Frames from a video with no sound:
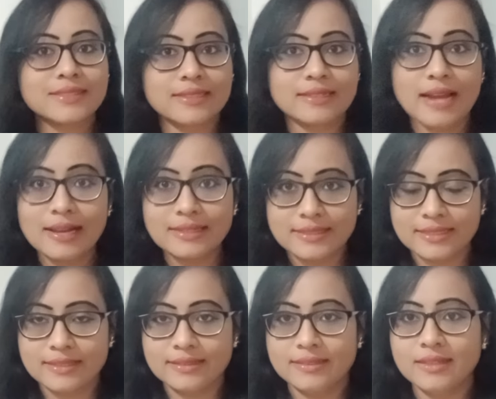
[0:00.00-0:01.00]
an
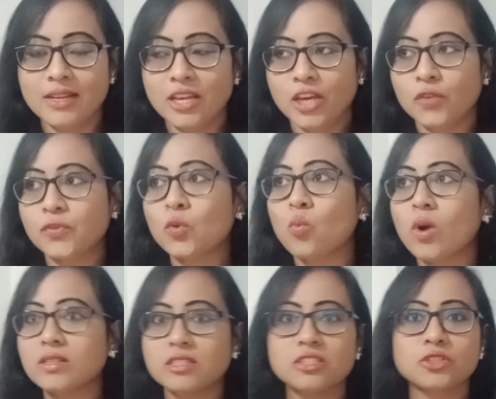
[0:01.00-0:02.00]
article, if you wanted to